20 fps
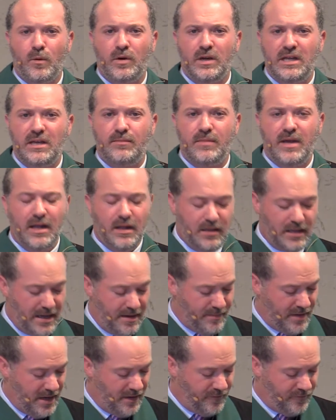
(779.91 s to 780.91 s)
an email
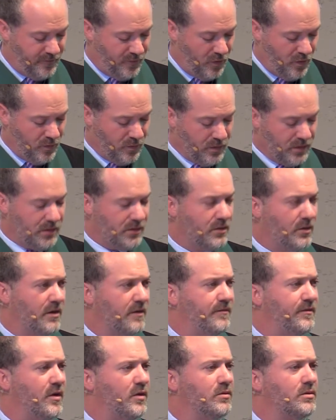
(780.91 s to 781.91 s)
I might forward, or
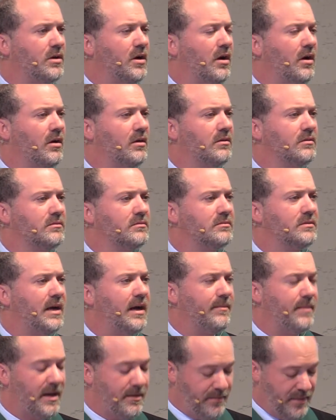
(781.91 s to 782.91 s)
a phone call
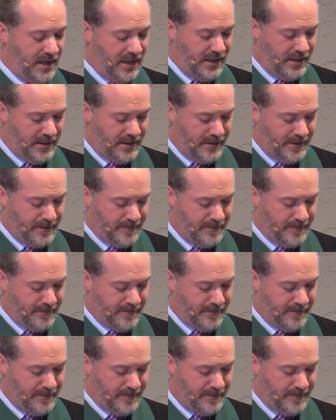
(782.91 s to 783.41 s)
I might make.